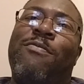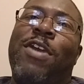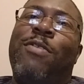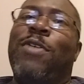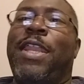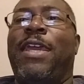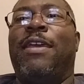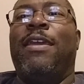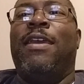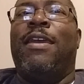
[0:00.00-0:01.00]
run with it,
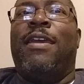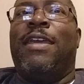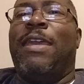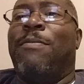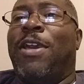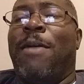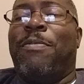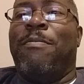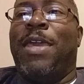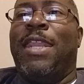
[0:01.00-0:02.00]
give them a couple
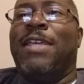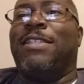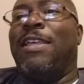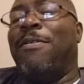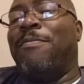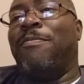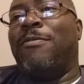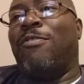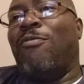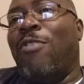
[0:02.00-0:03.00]
of minutes, let them
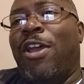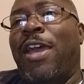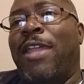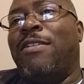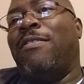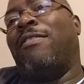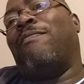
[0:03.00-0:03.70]
run,